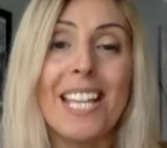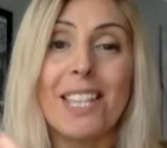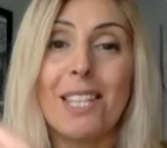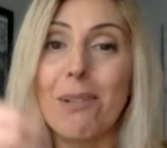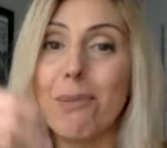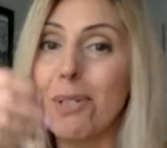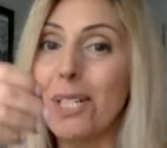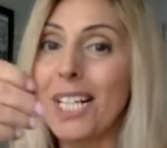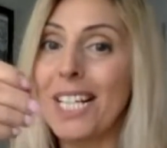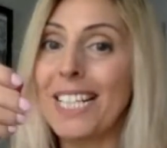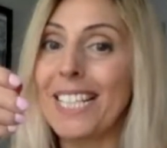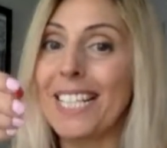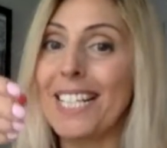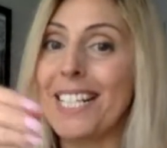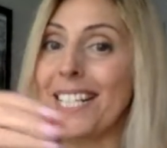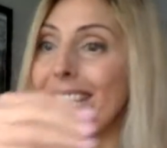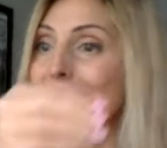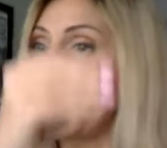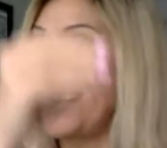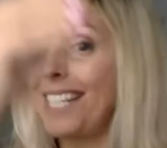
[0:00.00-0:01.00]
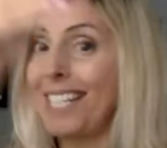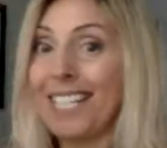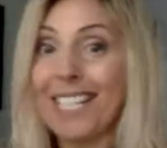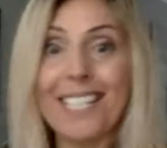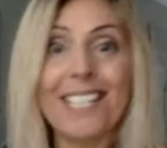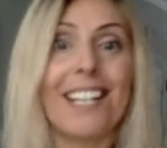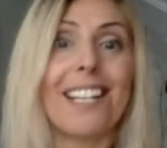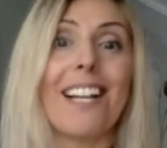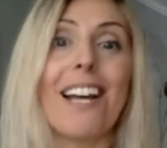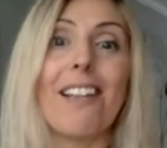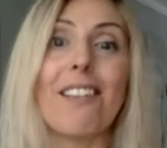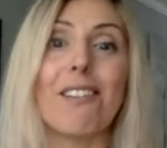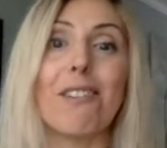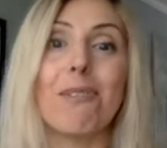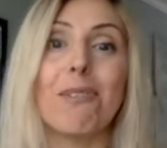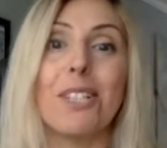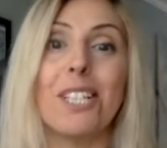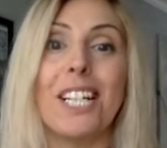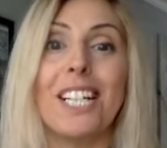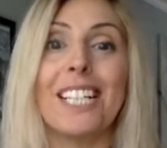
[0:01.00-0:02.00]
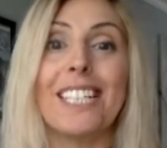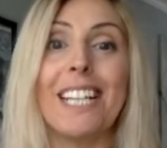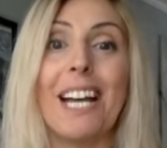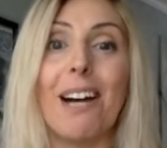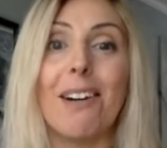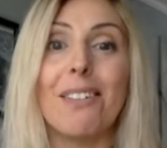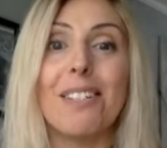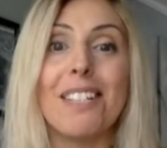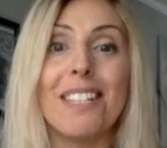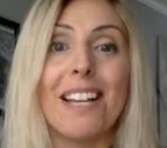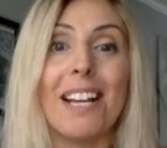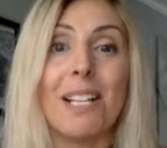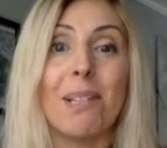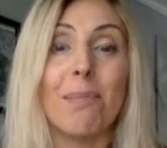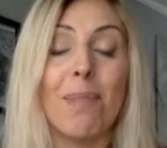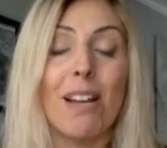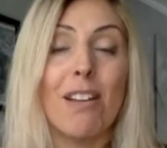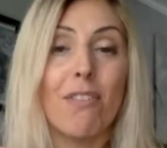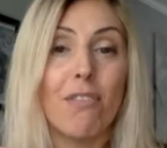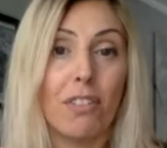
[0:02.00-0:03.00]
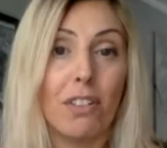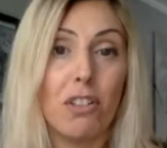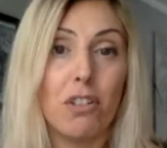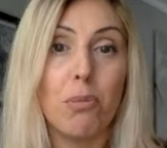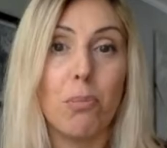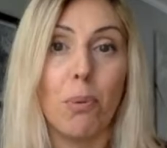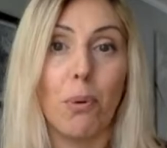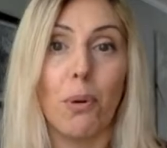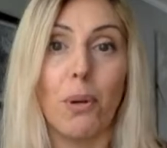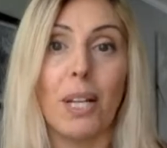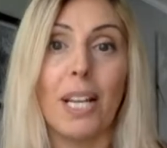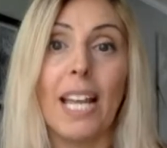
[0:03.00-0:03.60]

The world is, there is another world outside my fishbowl.